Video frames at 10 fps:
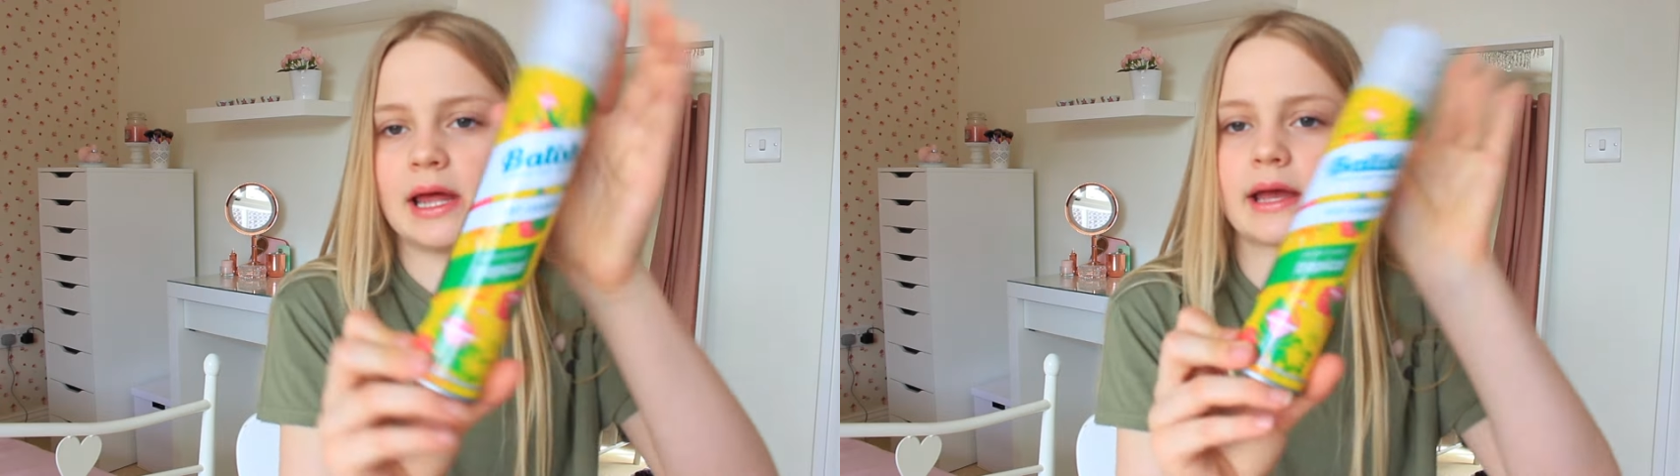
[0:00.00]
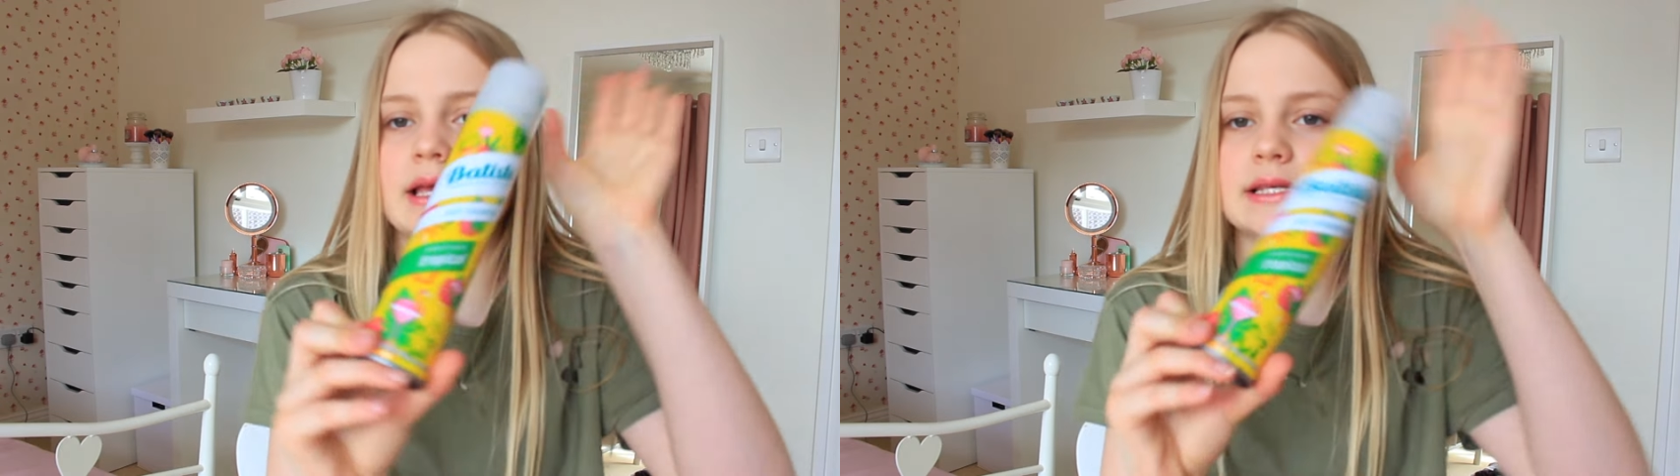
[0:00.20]

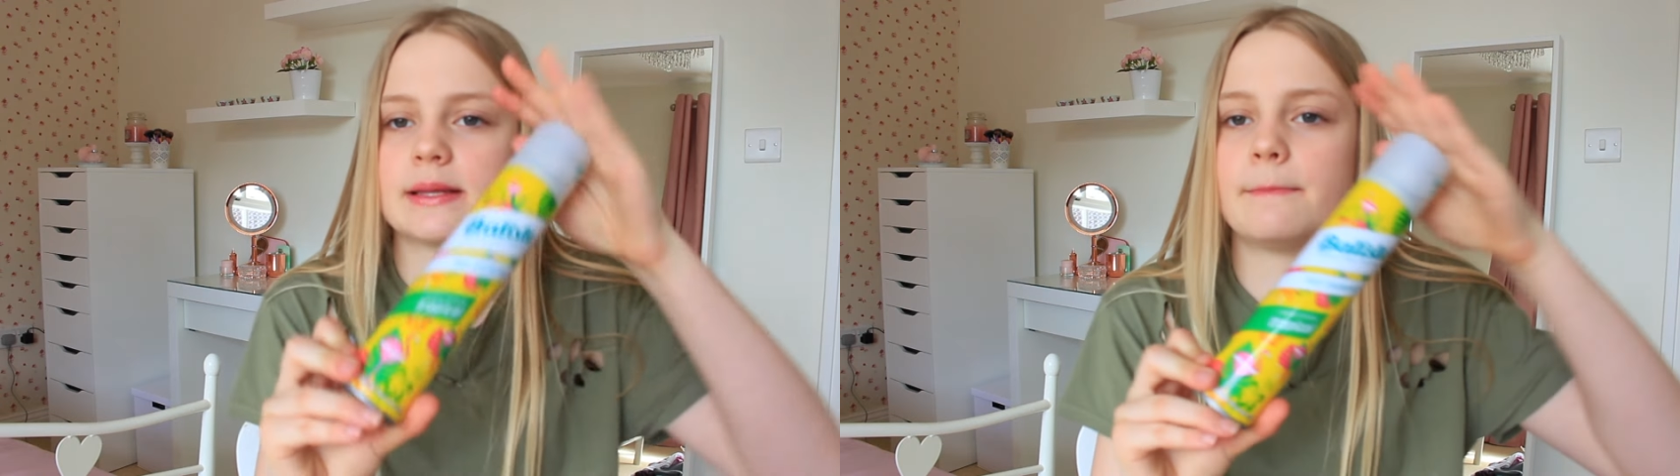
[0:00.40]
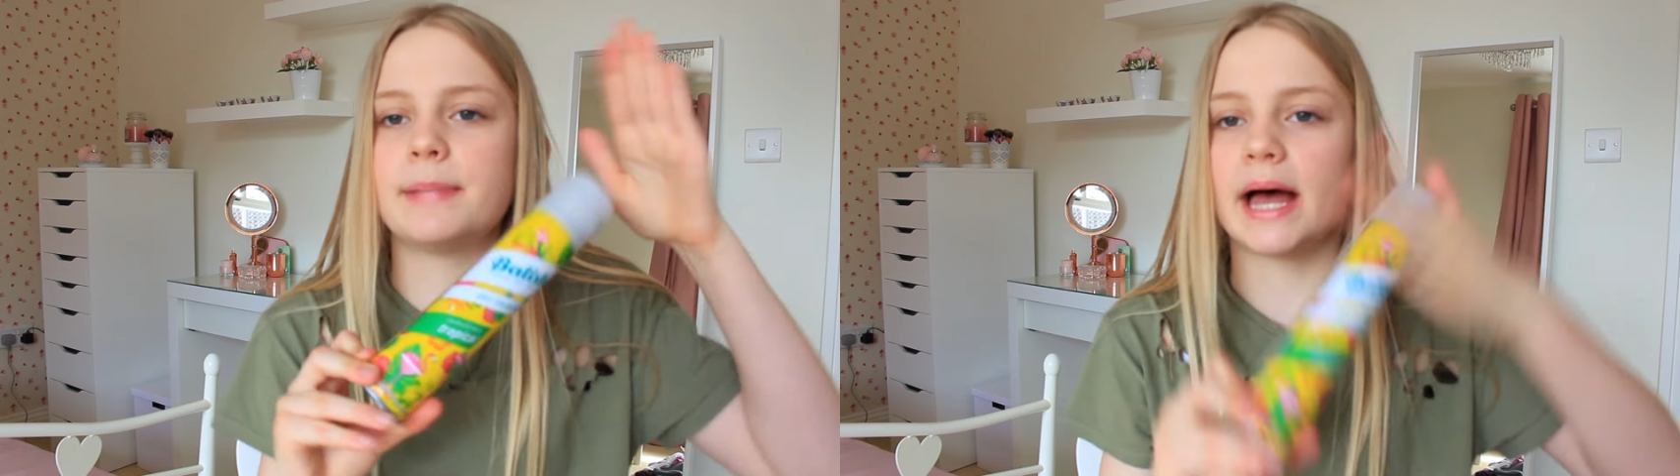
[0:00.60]
Like, it's
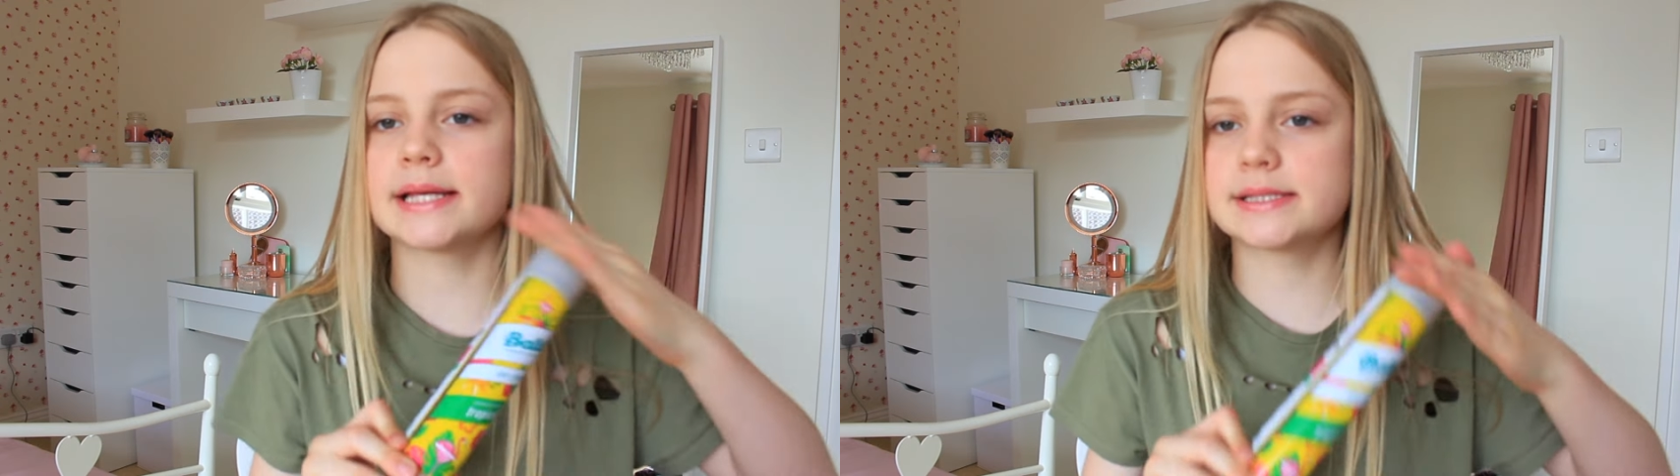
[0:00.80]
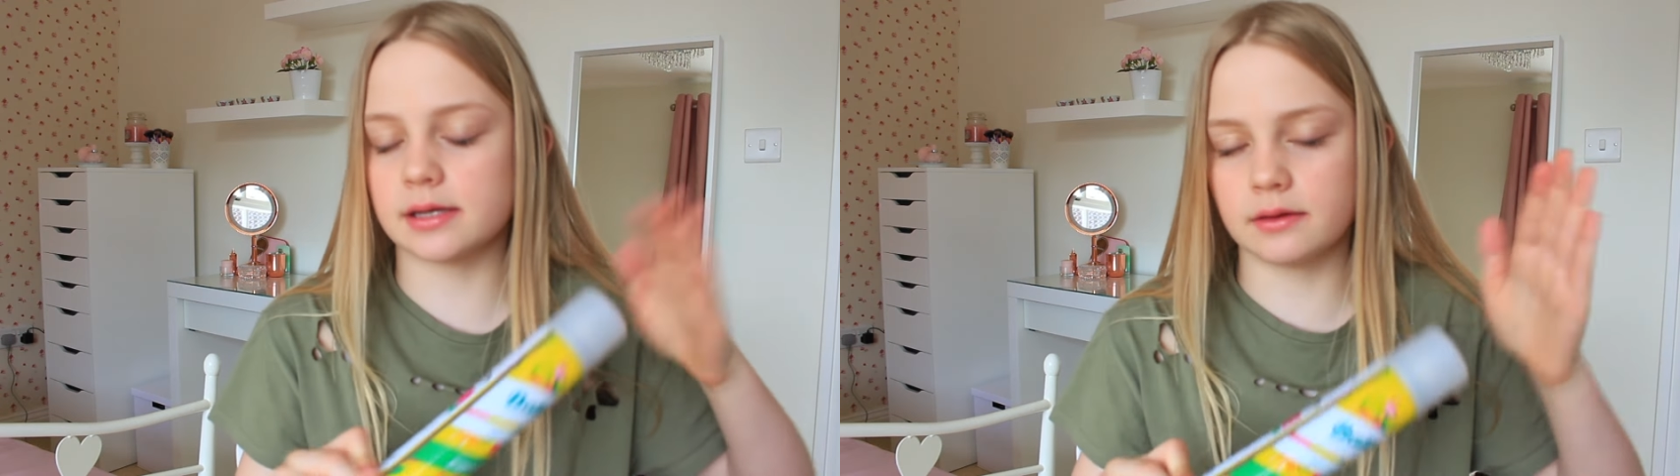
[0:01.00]
the
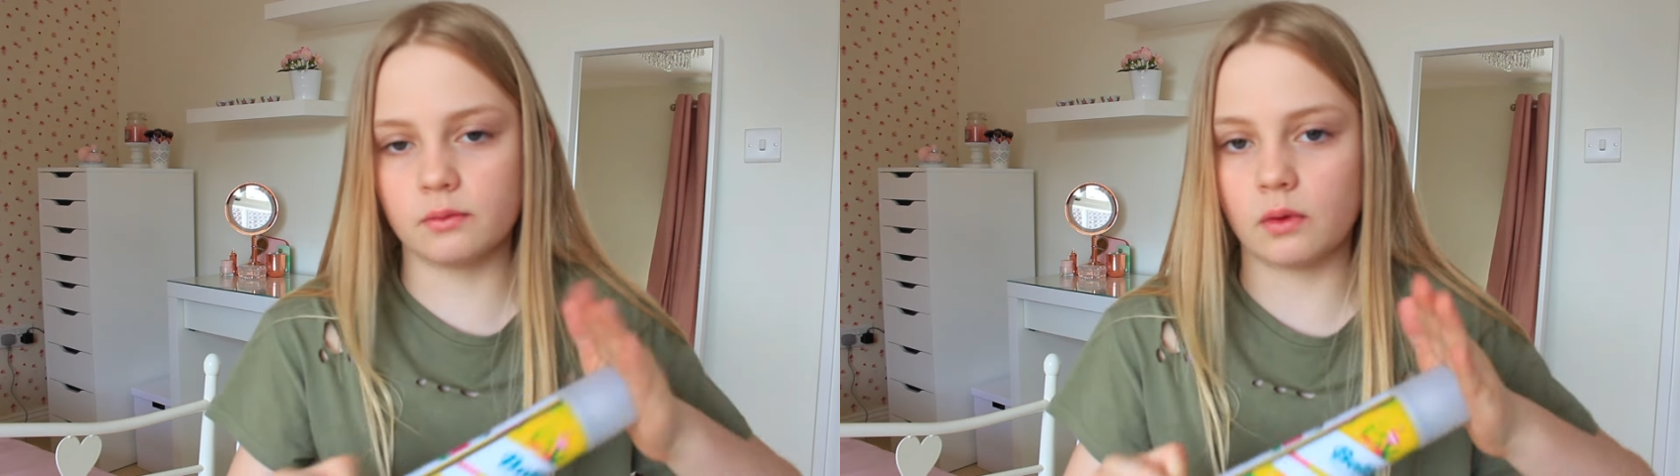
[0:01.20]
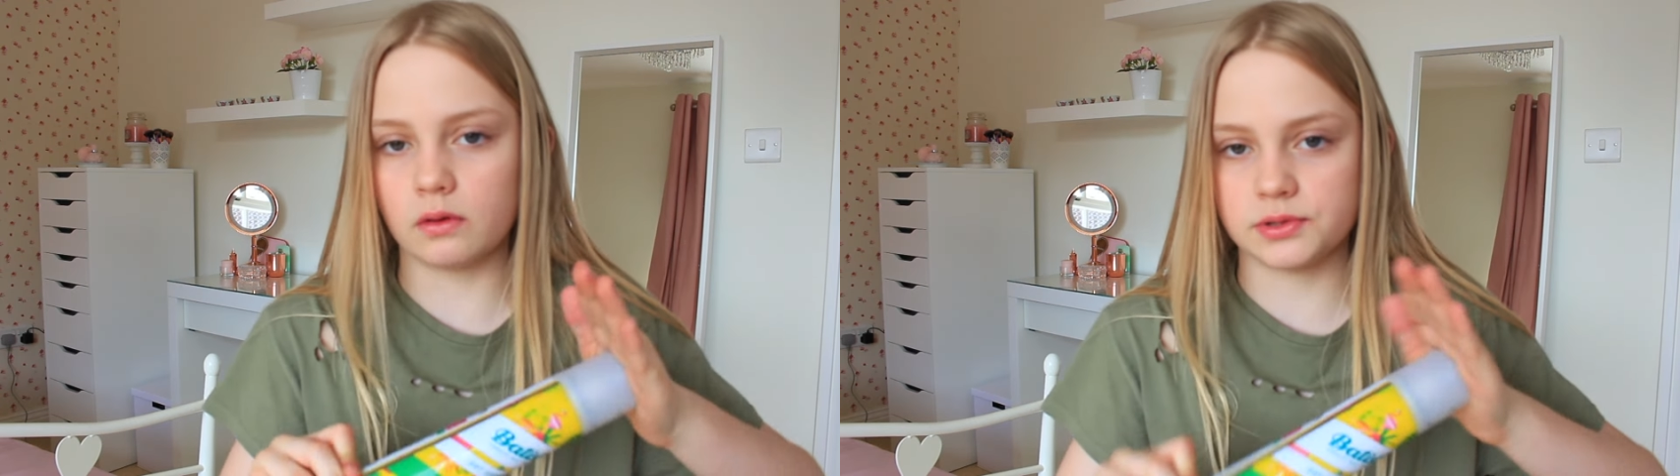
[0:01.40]
best thing in
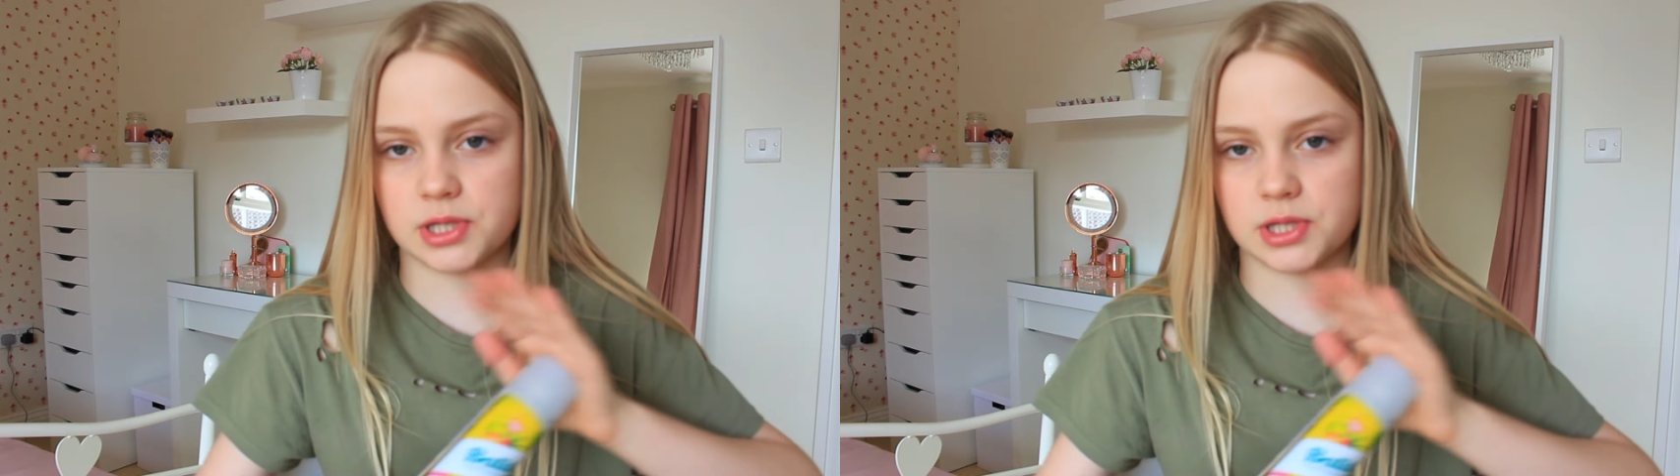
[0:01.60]
the world.